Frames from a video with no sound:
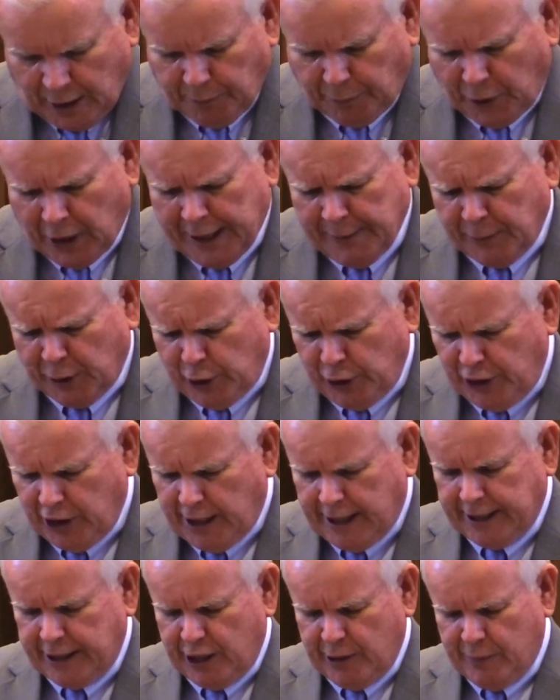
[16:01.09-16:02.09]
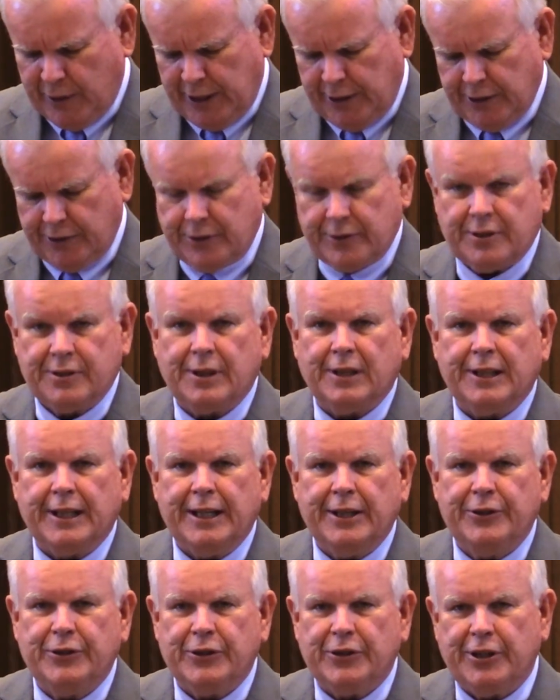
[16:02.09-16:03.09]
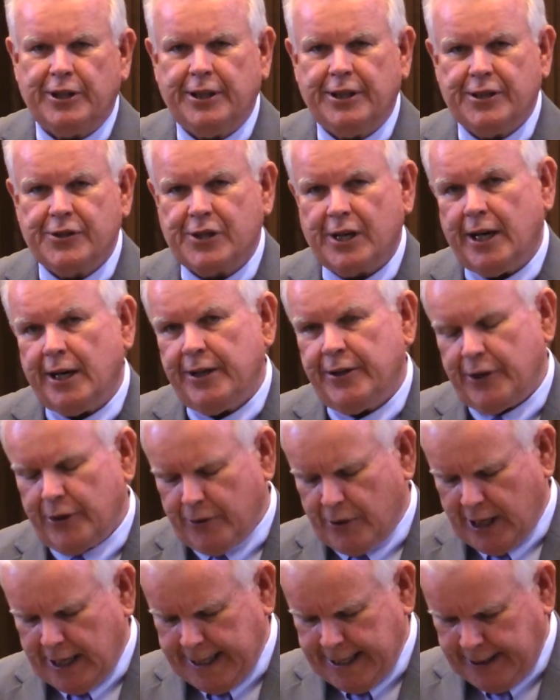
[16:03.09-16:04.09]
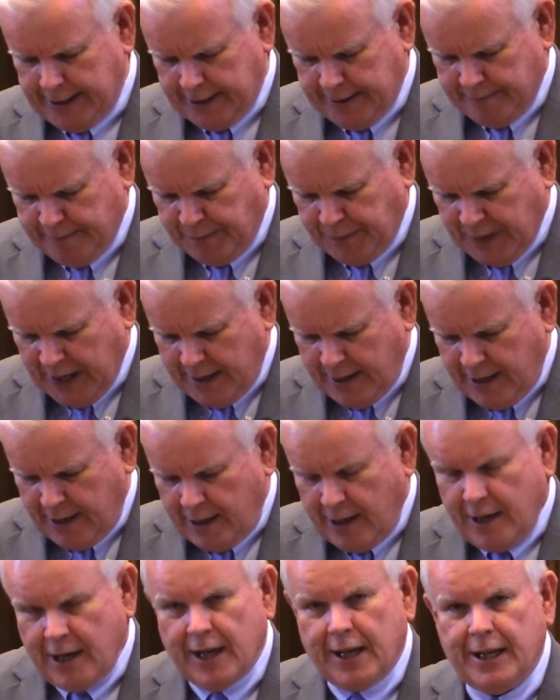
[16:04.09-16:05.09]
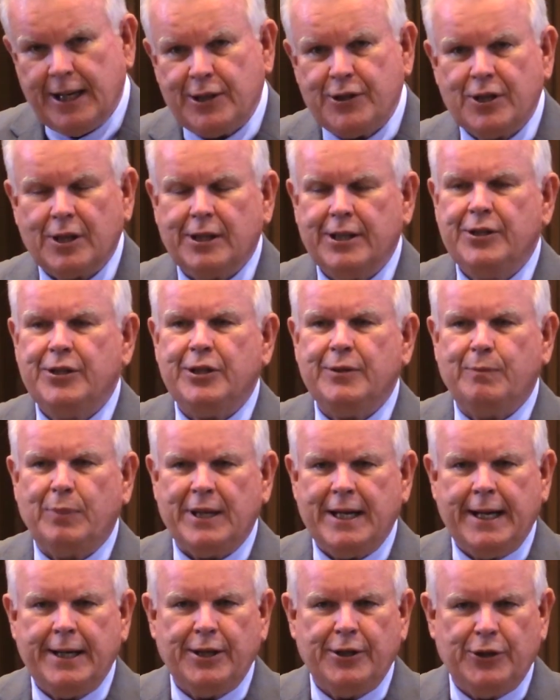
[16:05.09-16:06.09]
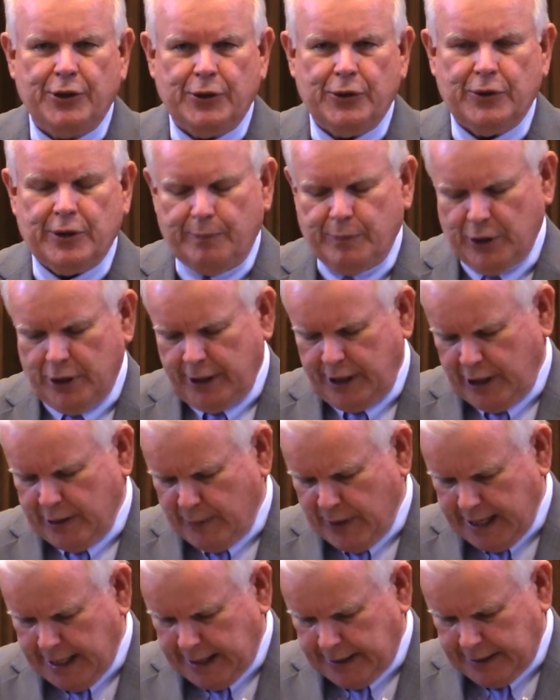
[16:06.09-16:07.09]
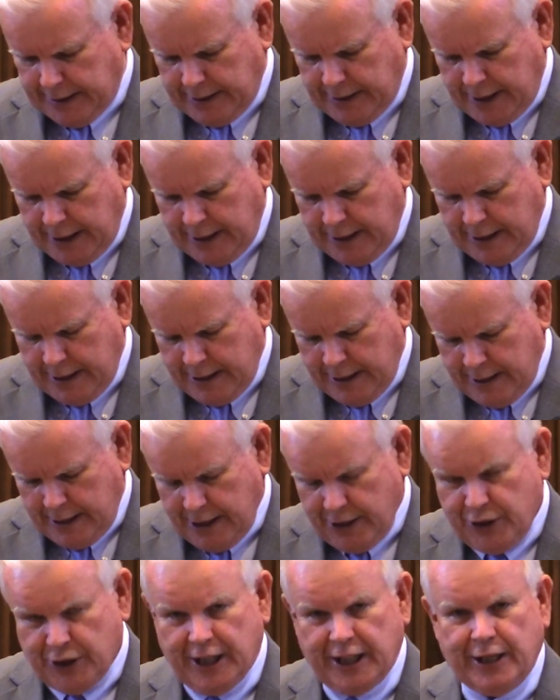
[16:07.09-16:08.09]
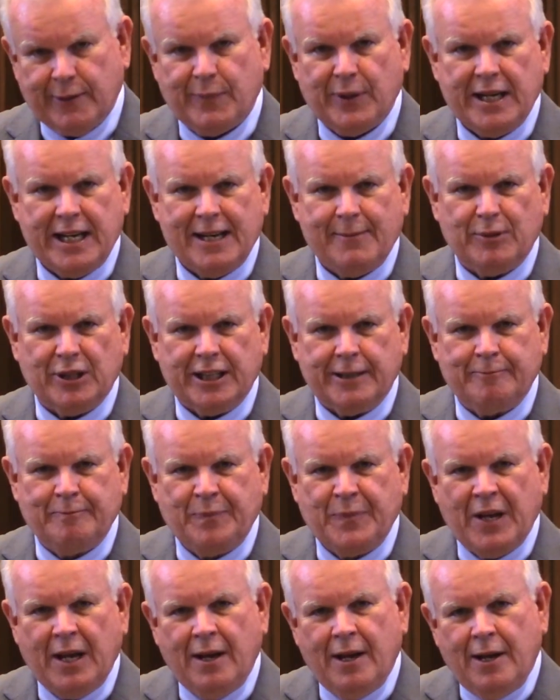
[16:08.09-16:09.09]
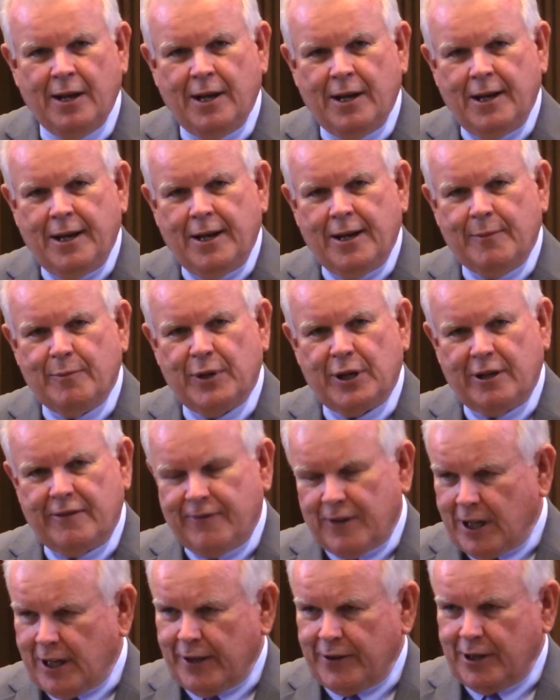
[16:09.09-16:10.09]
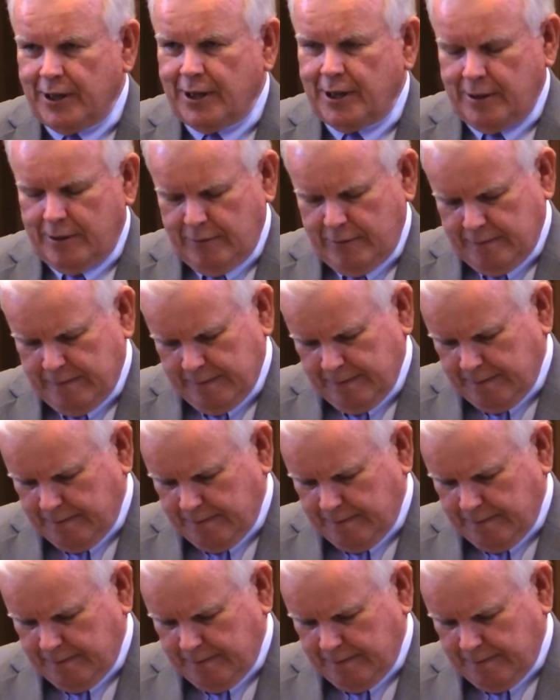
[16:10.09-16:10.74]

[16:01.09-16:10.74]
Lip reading: primary documents led to her desire to write. Initially, she planned to do a book about Jacob Hamlin, but her father